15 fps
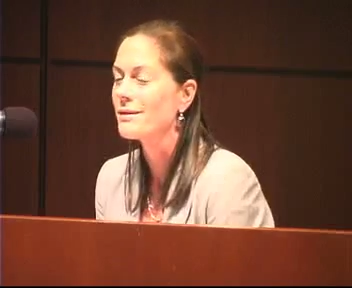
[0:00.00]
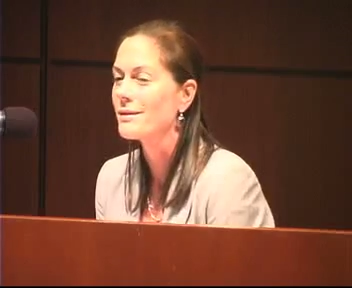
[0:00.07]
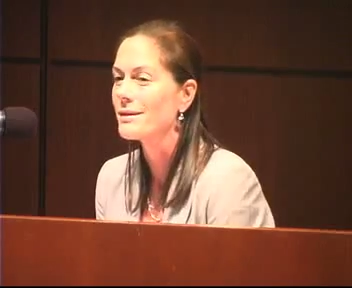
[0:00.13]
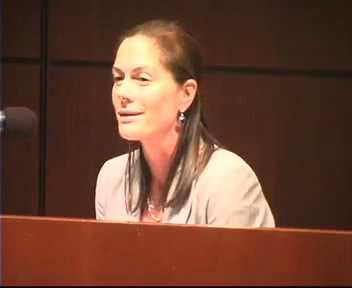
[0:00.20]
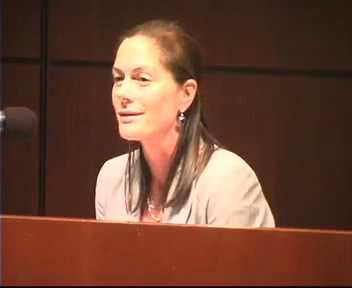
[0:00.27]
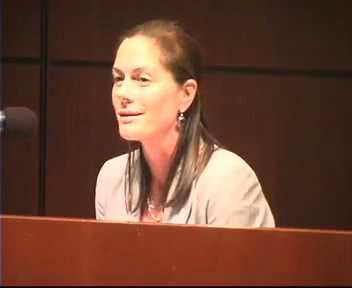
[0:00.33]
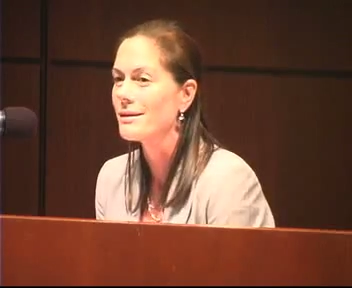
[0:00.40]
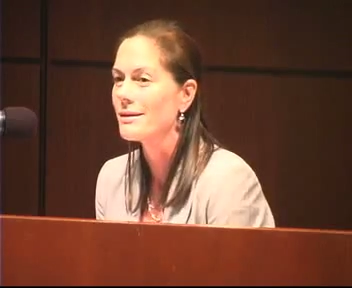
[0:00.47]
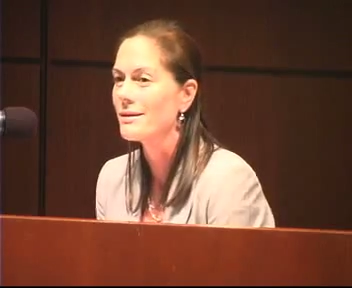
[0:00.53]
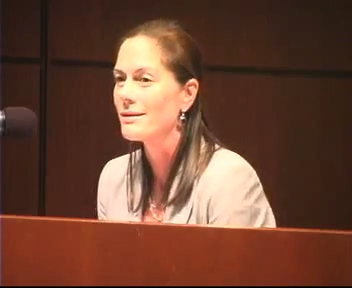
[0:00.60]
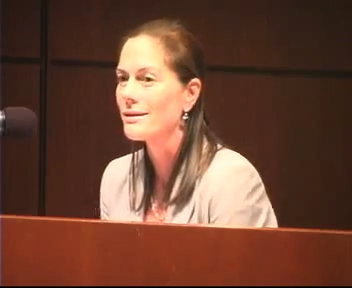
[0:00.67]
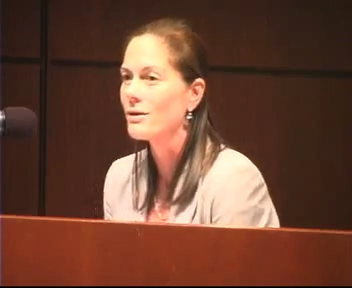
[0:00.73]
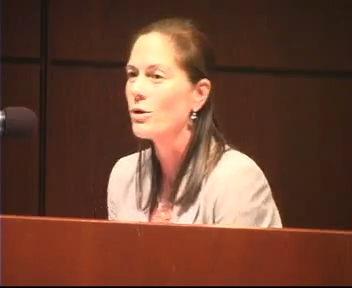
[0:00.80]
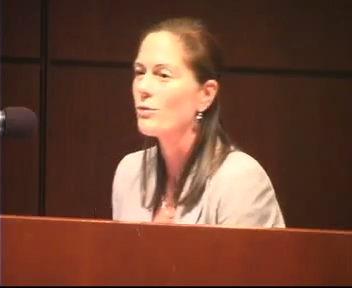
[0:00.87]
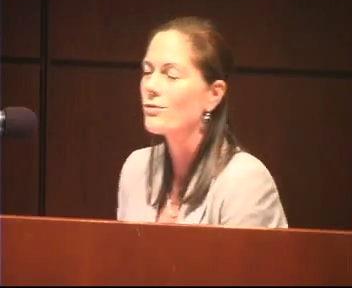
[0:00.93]

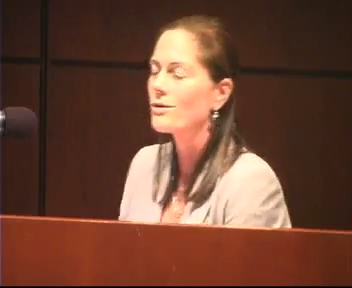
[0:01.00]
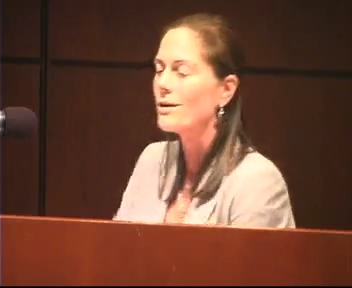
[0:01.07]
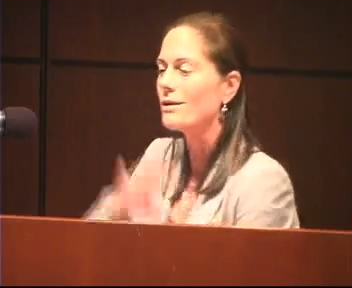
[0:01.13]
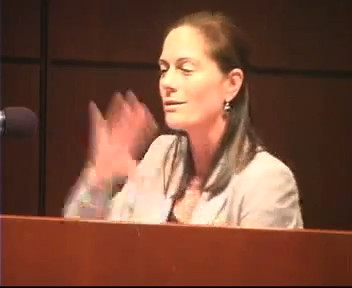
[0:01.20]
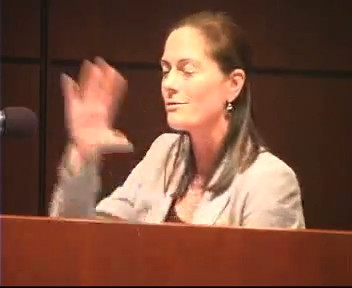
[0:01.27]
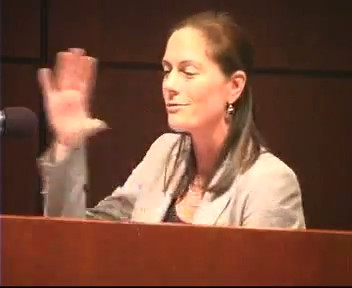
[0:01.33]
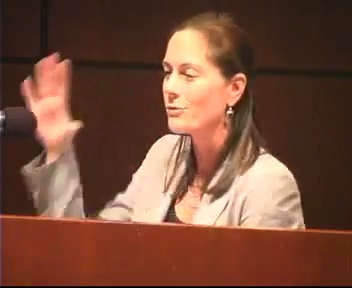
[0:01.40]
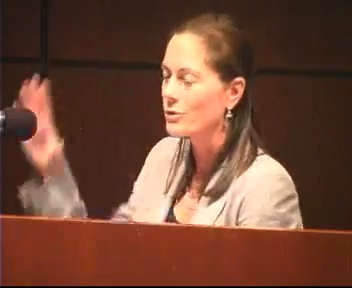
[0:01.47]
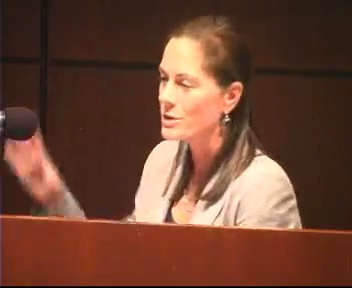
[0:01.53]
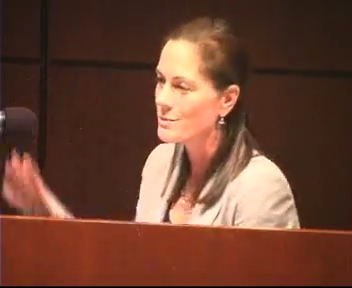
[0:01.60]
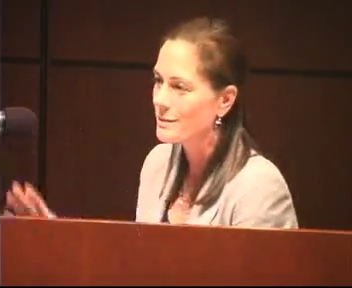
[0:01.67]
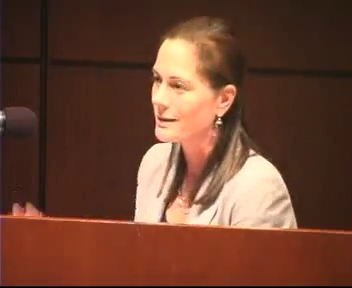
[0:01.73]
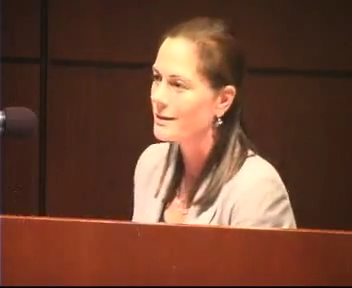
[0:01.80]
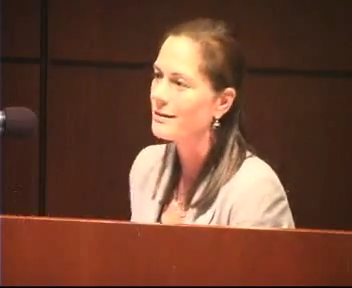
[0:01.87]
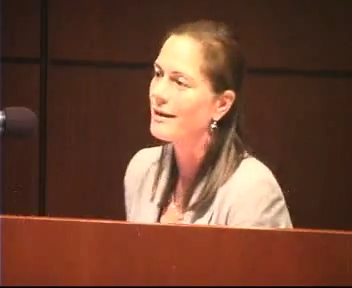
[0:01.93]
the overall
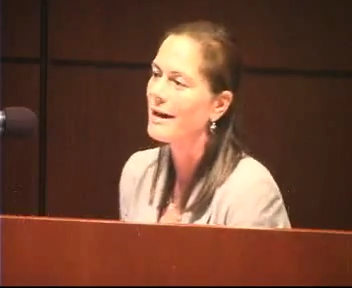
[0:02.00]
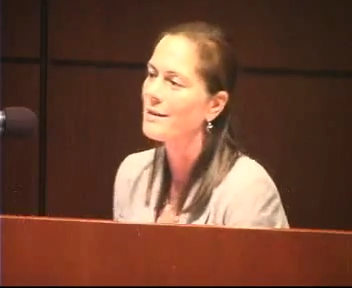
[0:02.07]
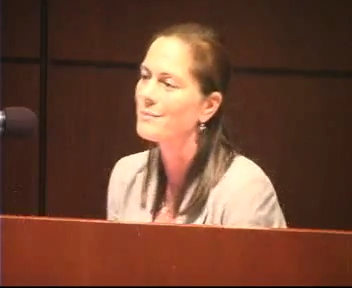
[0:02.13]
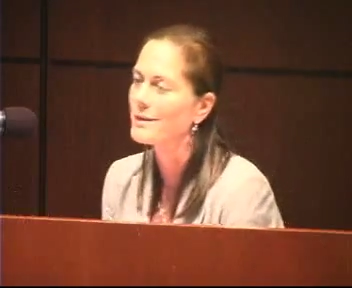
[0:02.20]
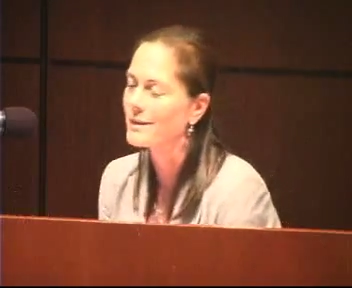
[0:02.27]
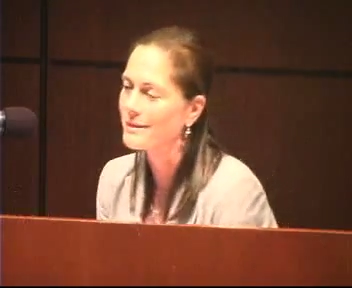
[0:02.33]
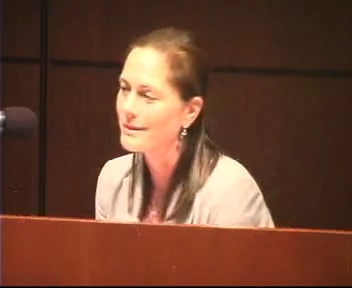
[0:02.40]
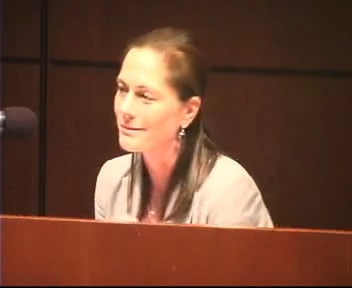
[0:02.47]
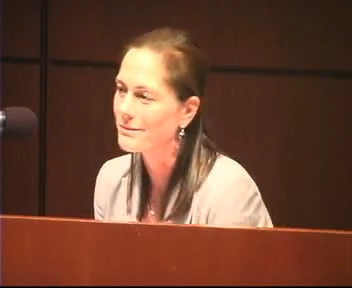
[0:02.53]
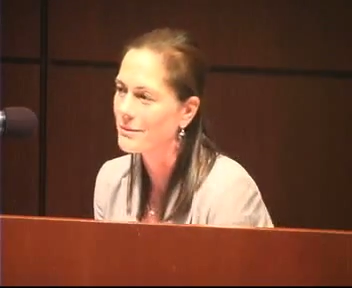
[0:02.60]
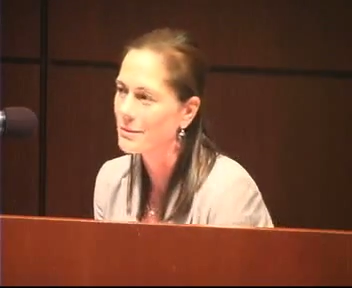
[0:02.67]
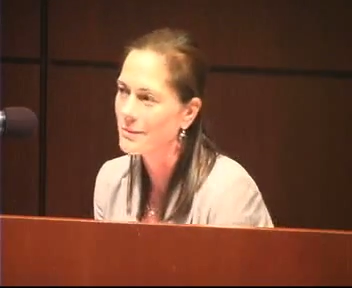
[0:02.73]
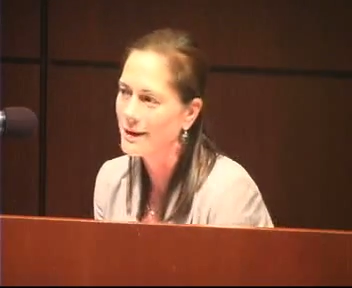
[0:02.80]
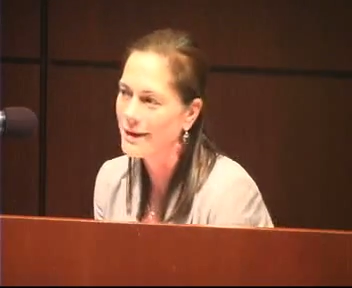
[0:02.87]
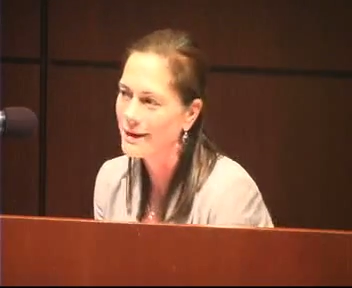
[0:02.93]
enforcement climate
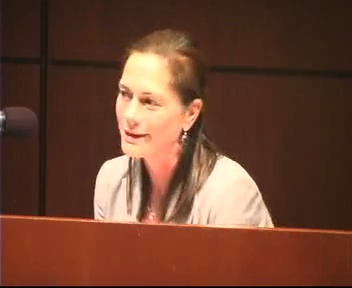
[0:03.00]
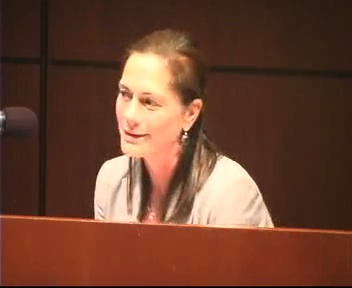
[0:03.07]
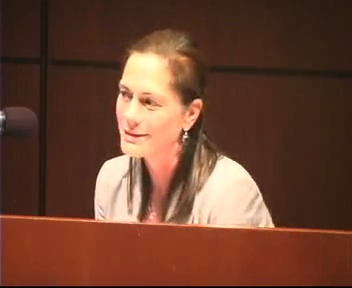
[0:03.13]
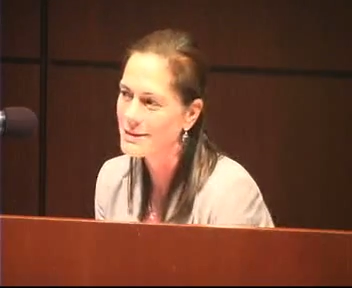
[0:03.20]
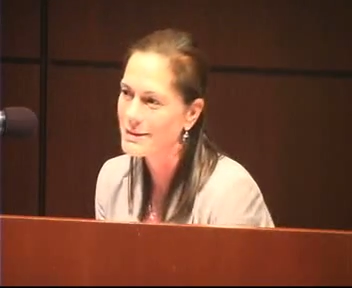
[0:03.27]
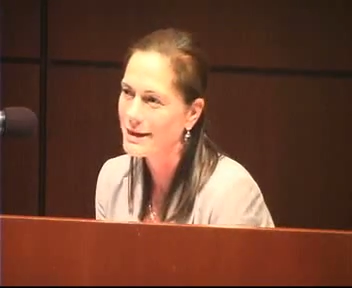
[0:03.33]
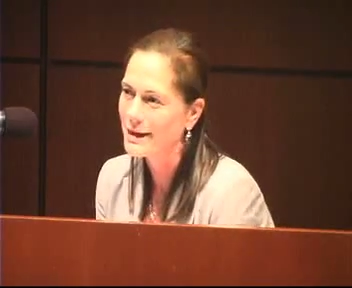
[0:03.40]
remains,